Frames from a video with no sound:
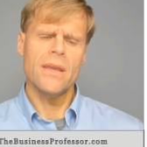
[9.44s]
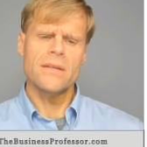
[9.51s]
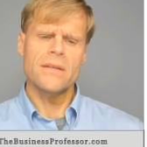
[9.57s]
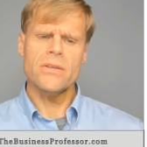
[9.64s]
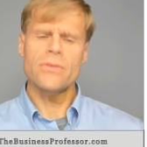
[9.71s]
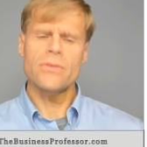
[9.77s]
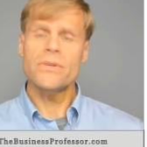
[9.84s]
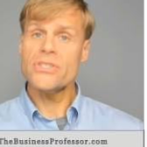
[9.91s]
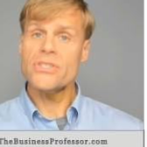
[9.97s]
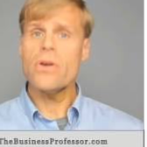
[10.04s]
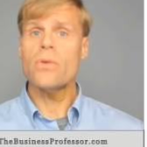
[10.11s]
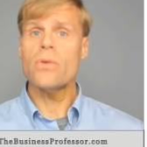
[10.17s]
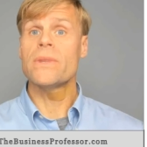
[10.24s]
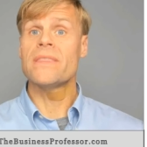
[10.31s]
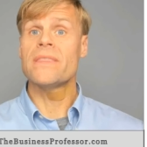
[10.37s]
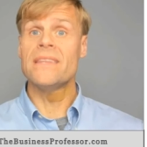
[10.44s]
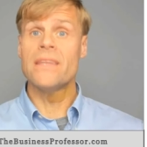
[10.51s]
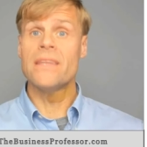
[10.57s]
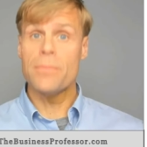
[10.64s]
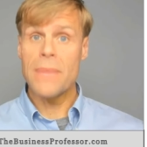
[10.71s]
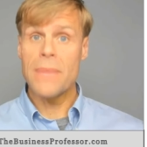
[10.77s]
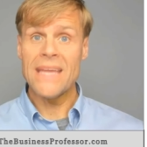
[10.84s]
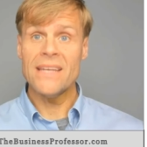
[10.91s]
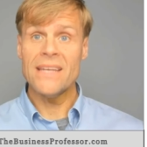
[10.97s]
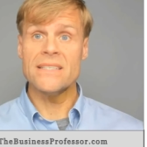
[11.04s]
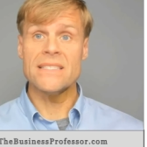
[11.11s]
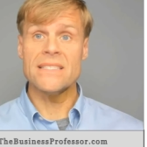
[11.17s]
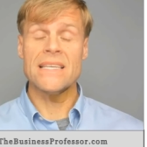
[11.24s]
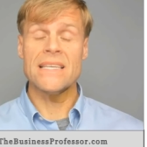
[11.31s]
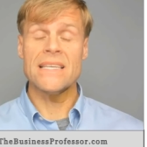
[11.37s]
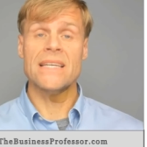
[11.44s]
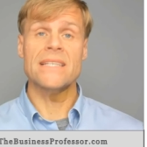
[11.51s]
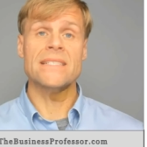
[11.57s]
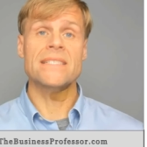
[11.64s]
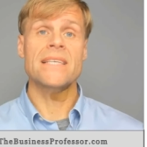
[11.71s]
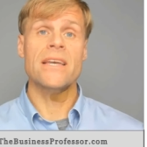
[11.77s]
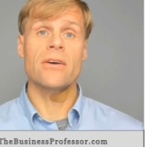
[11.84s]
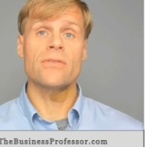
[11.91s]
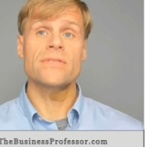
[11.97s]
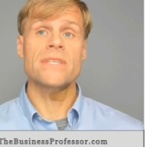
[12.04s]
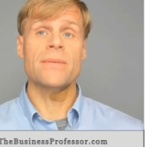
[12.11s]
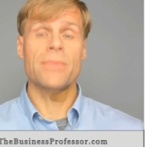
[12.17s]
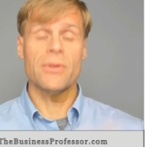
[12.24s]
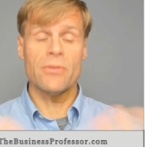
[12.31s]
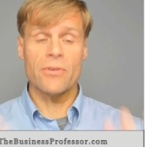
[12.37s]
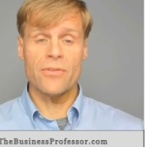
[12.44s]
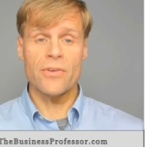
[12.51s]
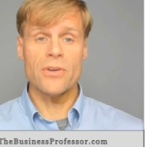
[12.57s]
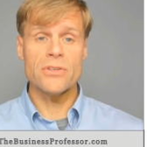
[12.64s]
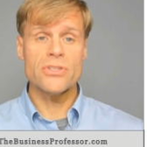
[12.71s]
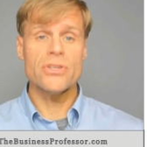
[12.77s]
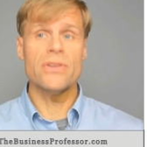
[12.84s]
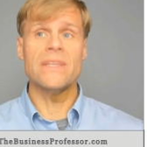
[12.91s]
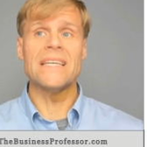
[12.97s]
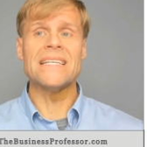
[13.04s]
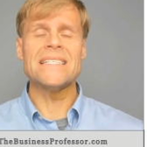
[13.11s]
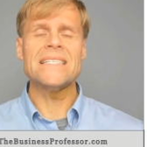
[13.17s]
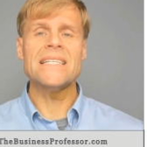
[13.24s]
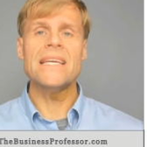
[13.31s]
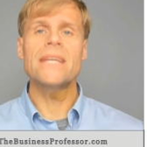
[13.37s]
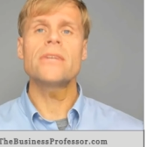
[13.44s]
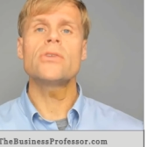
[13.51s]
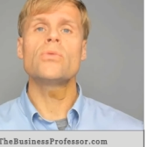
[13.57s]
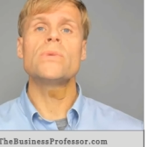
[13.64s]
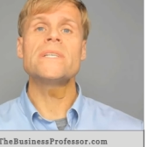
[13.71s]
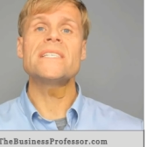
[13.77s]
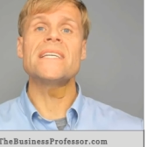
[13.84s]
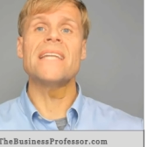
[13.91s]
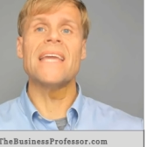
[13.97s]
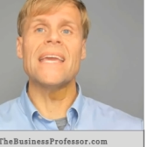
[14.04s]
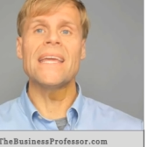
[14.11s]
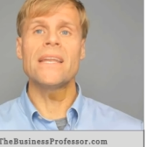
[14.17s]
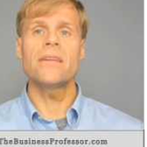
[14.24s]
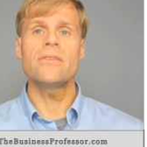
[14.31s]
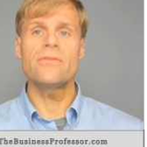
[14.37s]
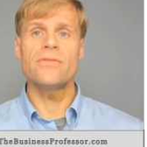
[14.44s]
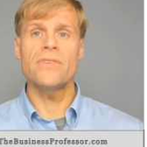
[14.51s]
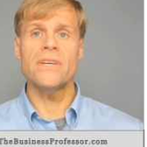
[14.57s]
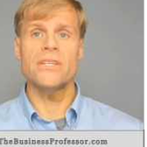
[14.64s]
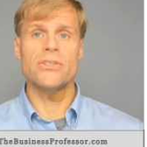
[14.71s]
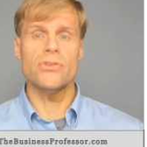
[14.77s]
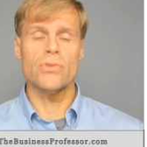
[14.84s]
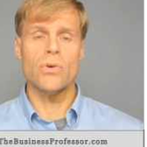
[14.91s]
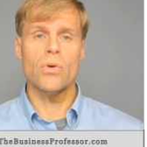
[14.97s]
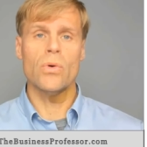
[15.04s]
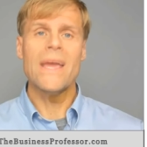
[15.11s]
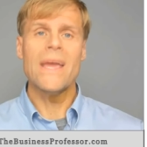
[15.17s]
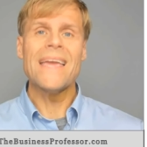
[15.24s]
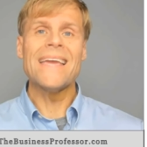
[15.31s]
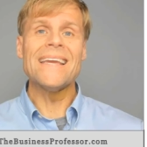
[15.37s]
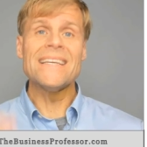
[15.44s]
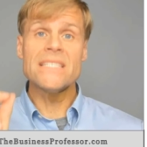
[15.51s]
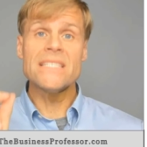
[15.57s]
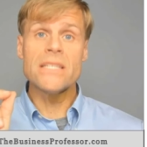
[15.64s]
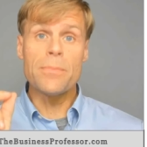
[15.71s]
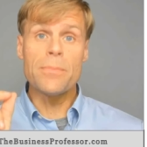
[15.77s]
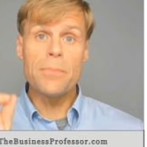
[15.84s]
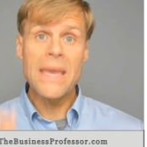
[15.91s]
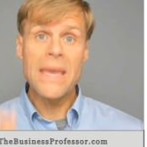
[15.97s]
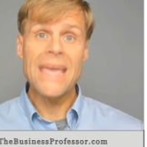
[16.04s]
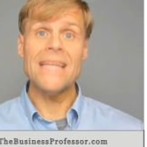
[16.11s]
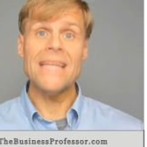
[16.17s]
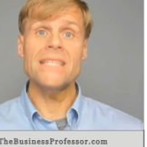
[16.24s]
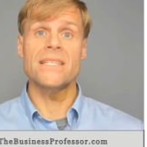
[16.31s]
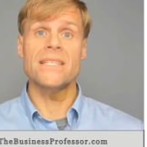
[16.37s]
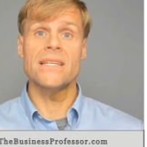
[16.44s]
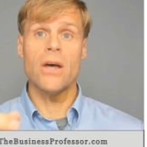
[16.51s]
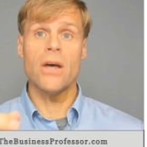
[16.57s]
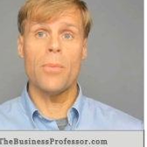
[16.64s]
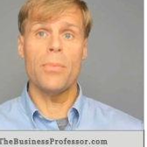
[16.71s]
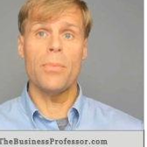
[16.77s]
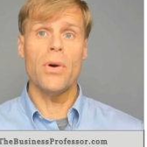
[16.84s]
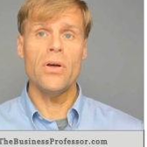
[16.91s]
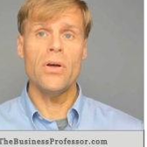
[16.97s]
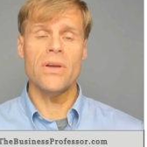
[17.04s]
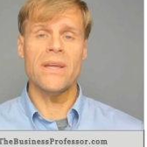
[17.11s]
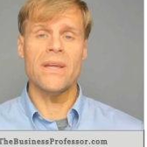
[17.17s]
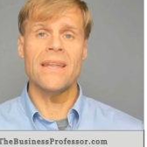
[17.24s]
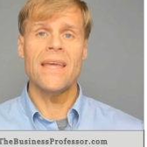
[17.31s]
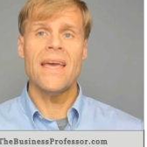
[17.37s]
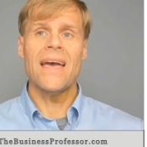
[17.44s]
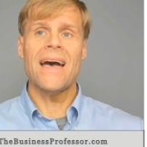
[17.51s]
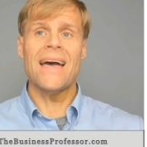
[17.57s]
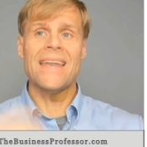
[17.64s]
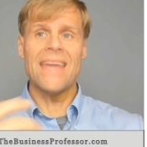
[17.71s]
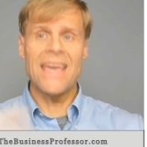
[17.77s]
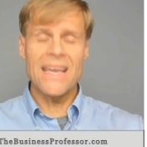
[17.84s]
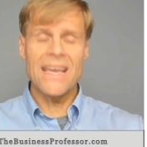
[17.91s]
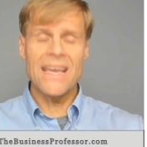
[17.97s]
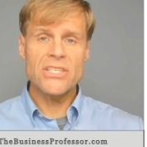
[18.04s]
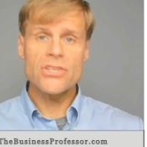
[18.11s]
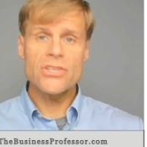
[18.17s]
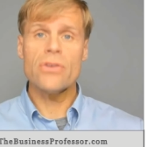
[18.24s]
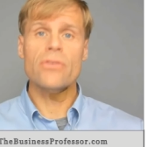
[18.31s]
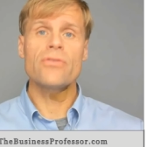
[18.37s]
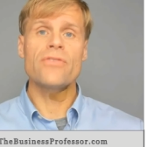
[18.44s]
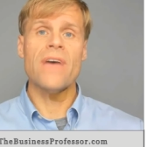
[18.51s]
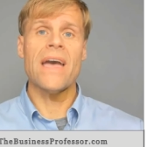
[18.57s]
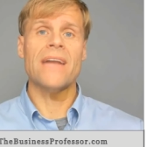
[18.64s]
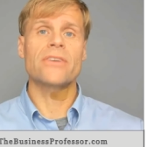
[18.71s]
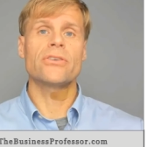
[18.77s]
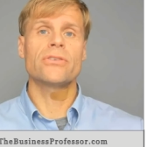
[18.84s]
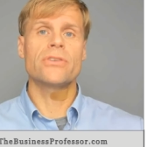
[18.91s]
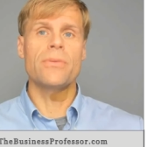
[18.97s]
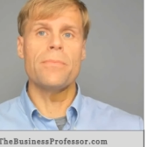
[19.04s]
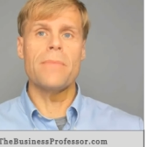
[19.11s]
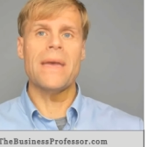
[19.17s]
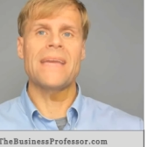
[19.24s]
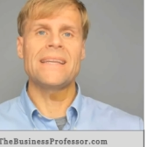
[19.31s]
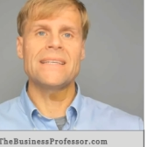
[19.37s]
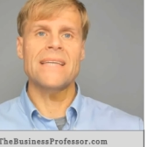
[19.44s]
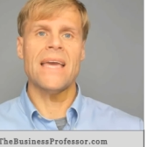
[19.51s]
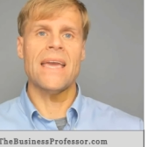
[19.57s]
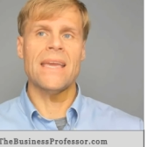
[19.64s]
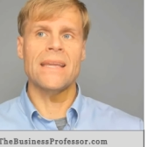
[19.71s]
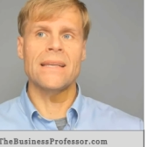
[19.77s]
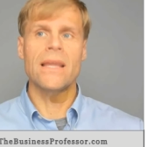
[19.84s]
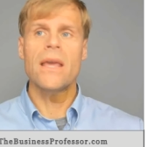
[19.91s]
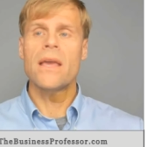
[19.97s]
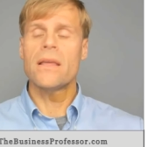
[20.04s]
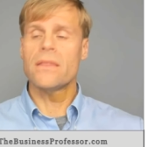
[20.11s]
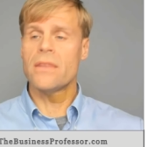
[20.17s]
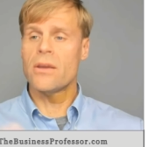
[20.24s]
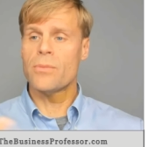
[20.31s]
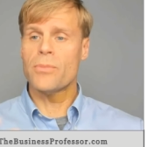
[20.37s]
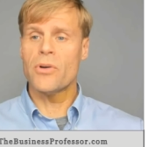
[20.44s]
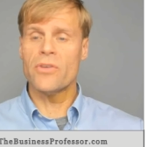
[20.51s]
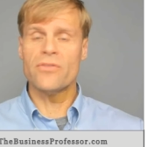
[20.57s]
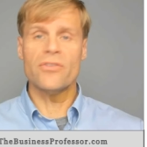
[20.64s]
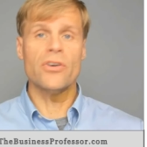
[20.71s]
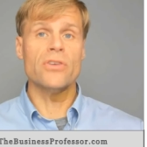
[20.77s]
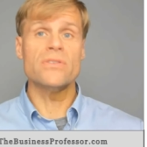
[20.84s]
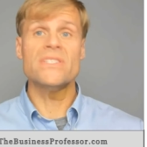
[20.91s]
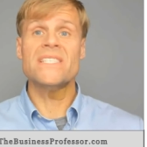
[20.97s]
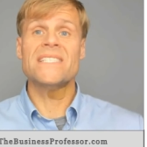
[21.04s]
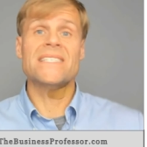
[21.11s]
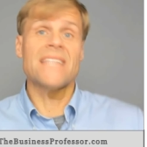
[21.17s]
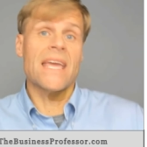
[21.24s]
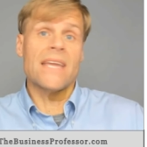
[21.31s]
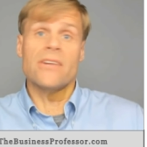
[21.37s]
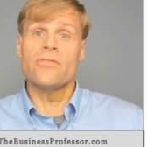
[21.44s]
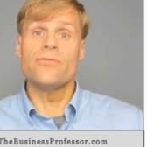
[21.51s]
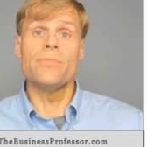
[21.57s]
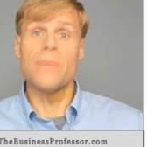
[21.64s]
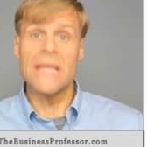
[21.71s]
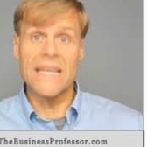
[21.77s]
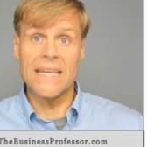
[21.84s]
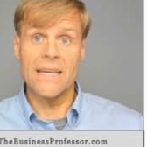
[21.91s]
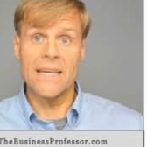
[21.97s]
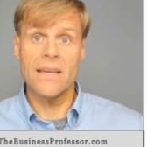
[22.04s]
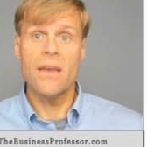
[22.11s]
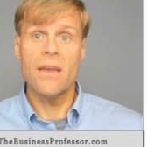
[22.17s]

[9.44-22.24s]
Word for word: So to start with, dependency itself simply refers to the extent to which an individual is dependent upon an external factor to maintain their preferred state of being.